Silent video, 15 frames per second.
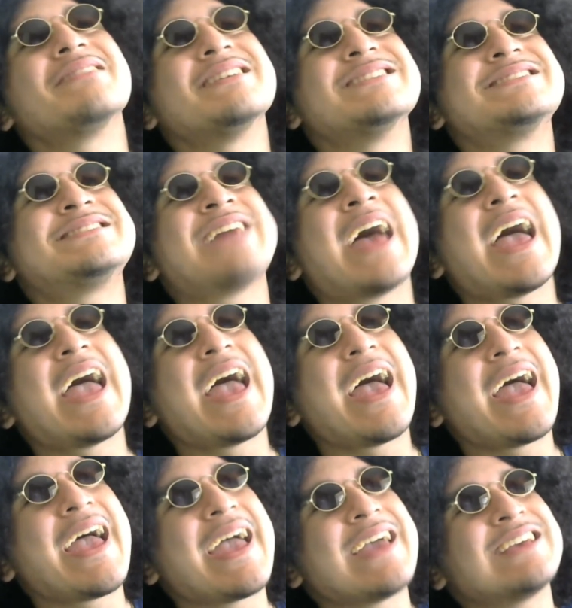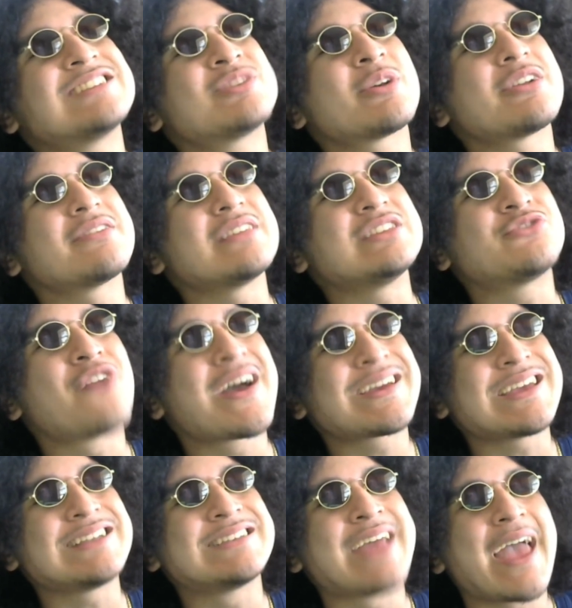these takes? What are these
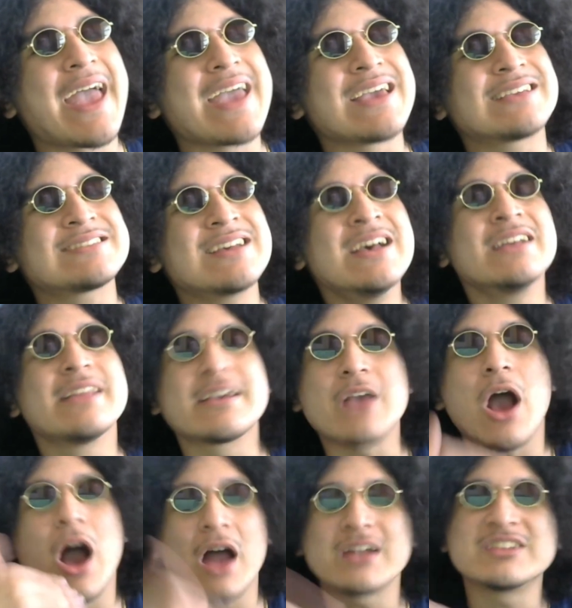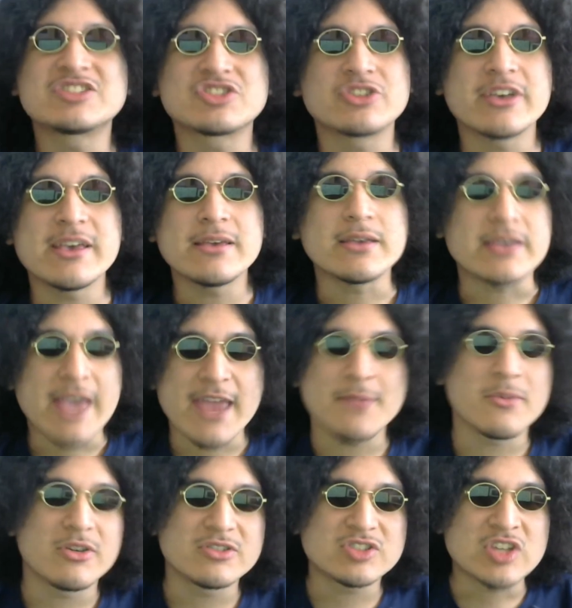fucking takes? Like, honestly,
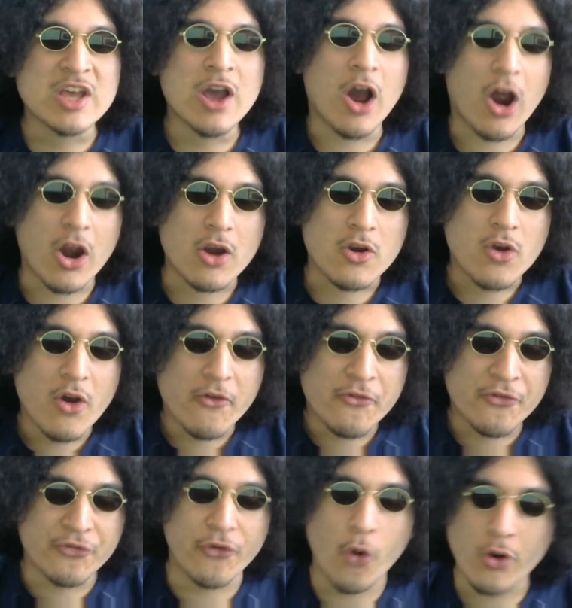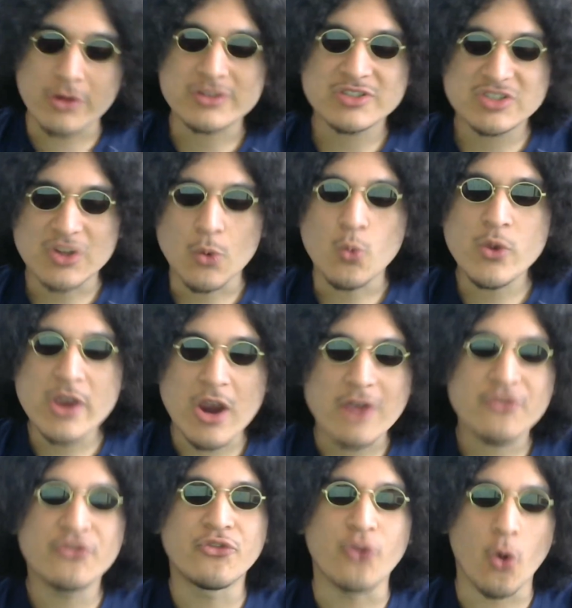gamers are forced. We are
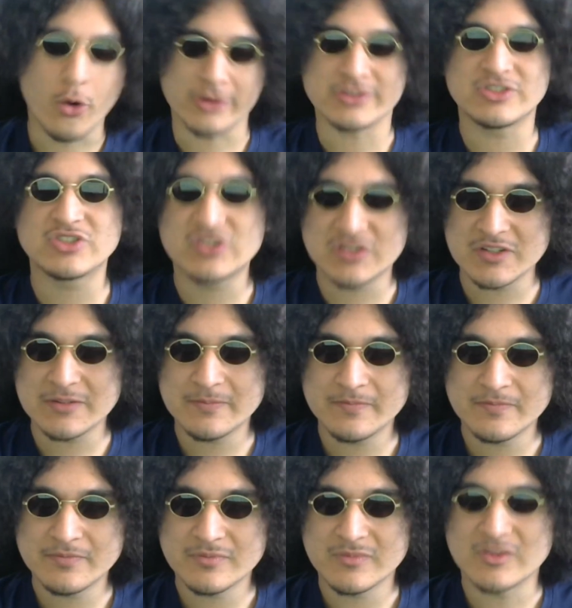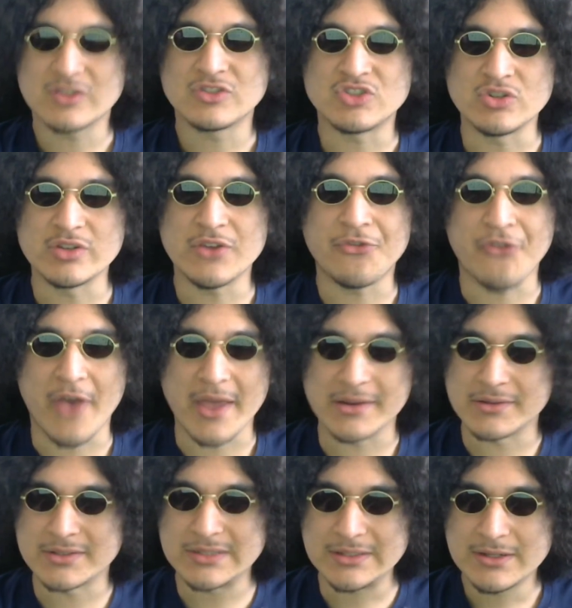forced to defend